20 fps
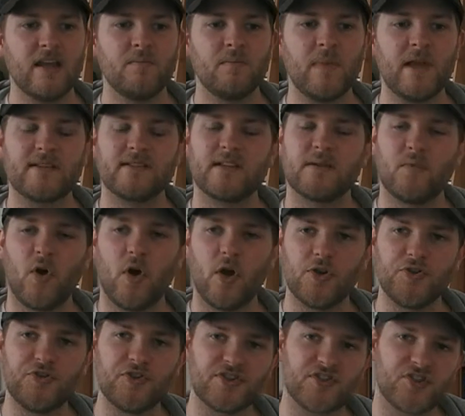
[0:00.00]
makes them
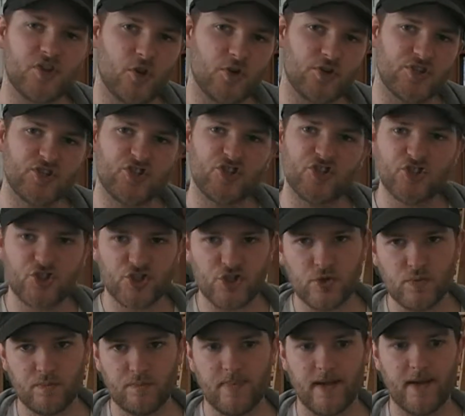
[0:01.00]
all just look
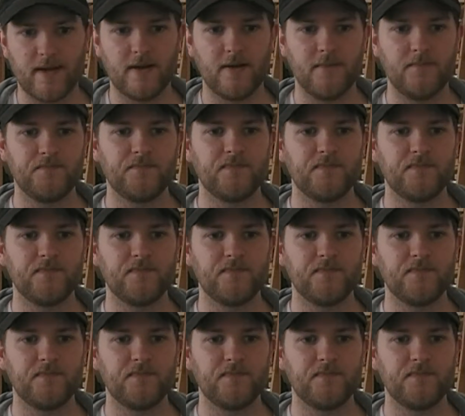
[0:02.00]
stupid.